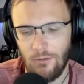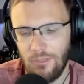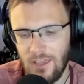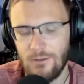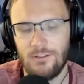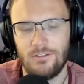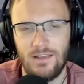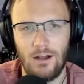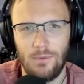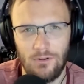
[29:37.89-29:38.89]
Thank you to the
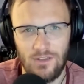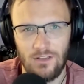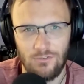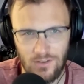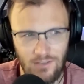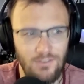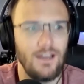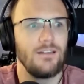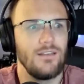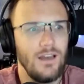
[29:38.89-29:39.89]
Sacramento Kings for giving
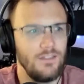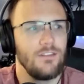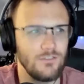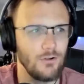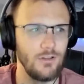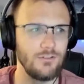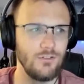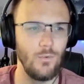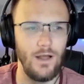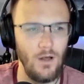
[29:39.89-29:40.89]
us this Nerlens
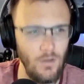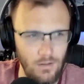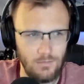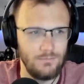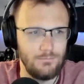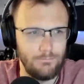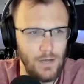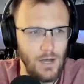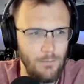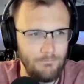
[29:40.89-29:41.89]
Noel
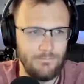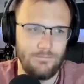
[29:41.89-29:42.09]
bomb